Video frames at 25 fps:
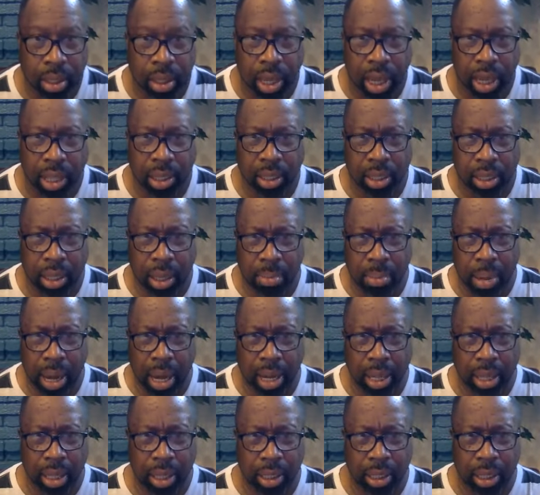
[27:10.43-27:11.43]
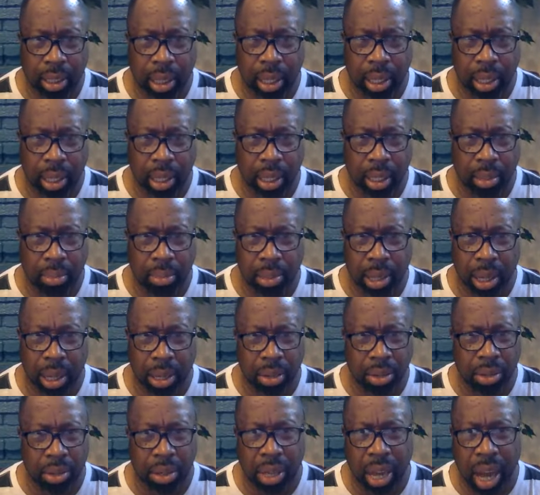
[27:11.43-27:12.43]
and somebody is telling them that
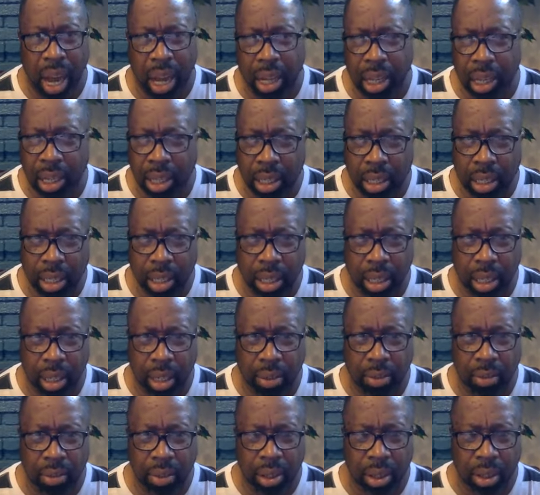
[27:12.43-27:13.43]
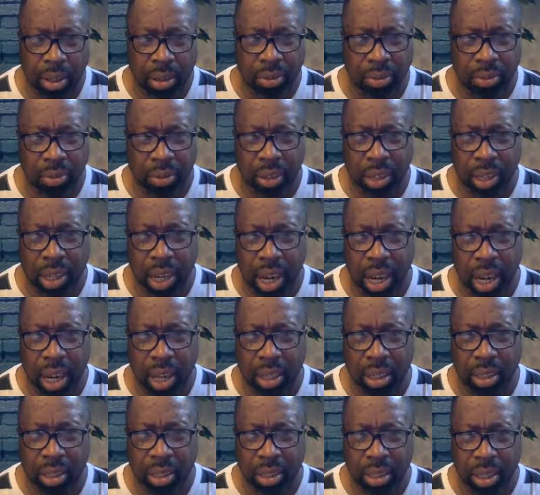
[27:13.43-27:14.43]
you're not good enough for God.
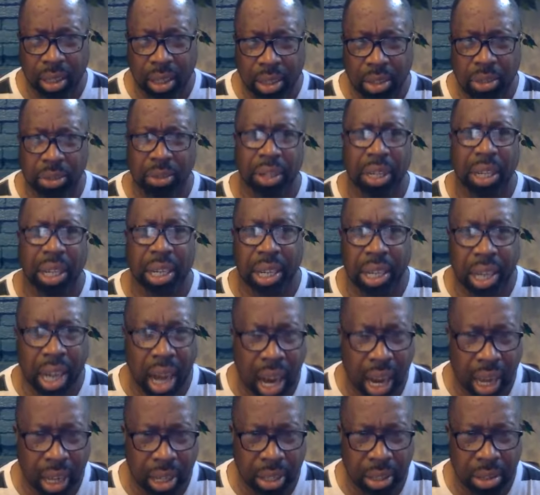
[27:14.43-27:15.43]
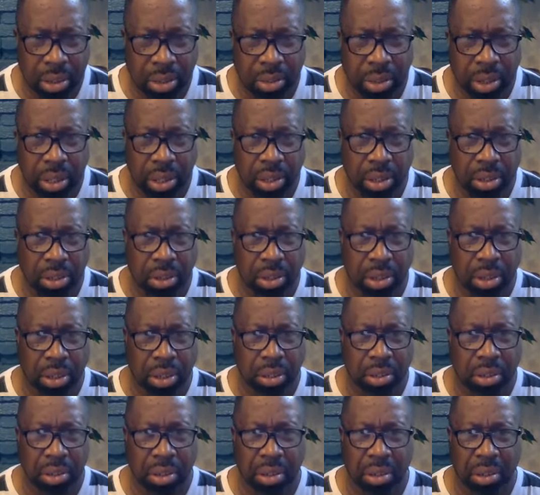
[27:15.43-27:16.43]
You are not. You are. You are.
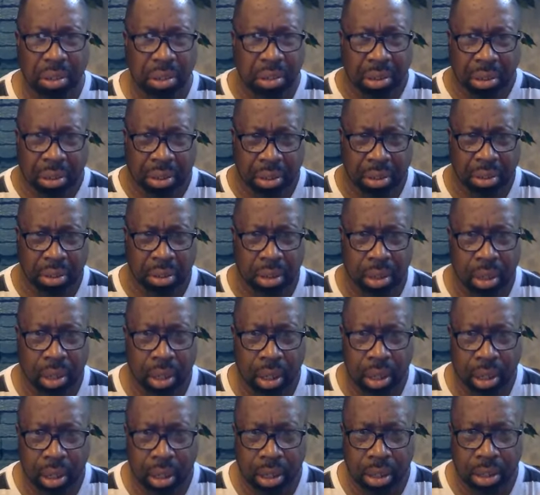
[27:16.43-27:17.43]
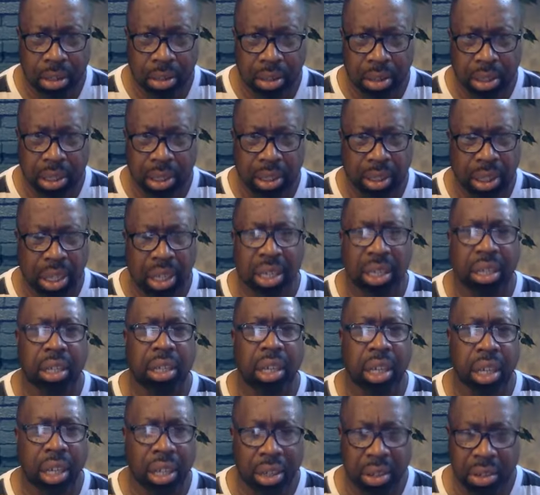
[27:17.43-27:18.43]
You are. Ugh You'll just in
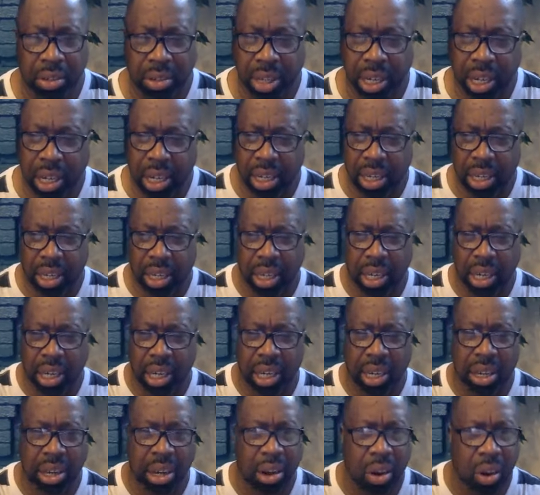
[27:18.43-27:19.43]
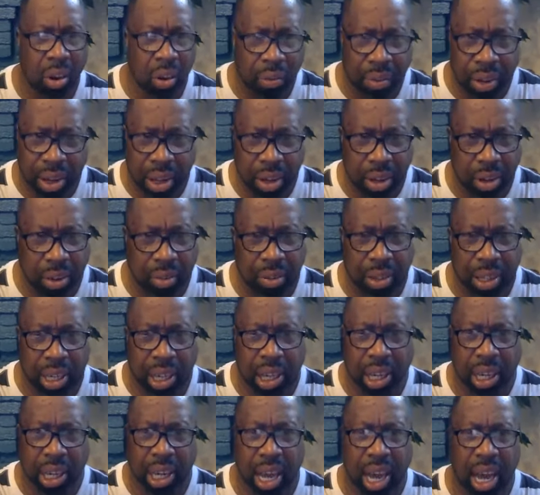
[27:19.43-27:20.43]
again. You'll in it again, over and over
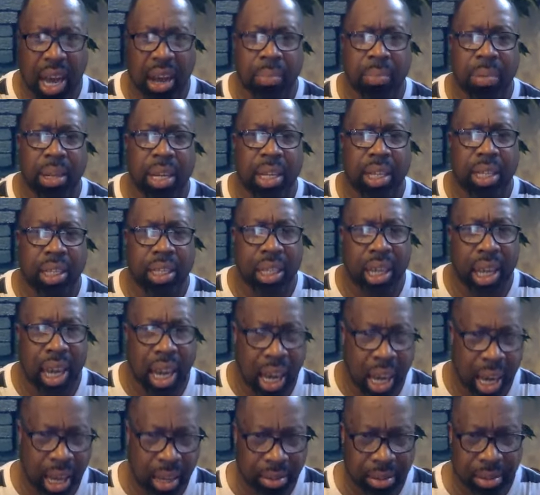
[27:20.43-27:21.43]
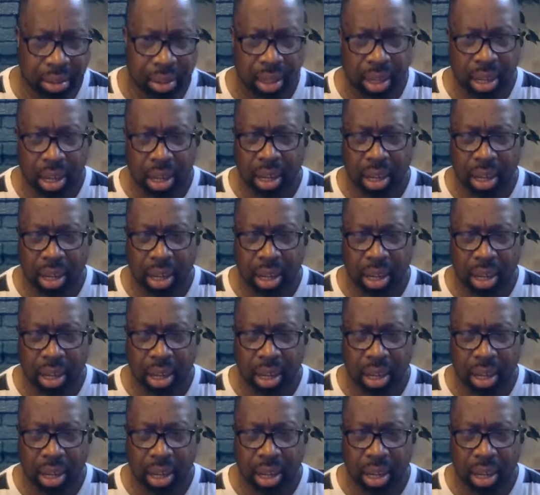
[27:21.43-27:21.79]
again. How many times?